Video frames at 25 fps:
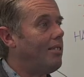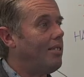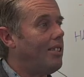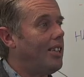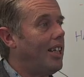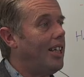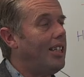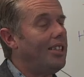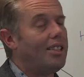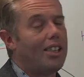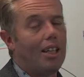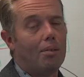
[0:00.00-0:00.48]

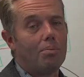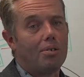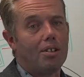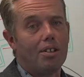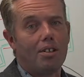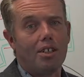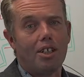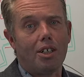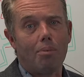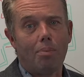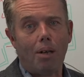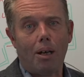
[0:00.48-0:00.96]
key times to
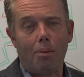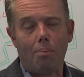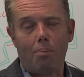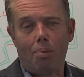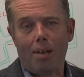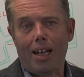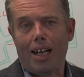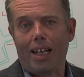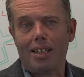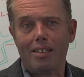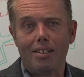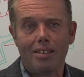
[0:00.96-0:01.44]
think about
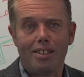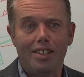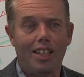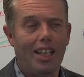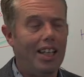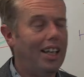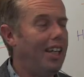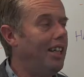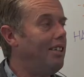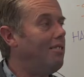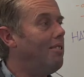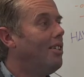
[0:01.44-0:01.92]

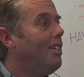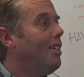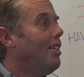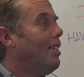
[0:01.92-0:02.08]
planting,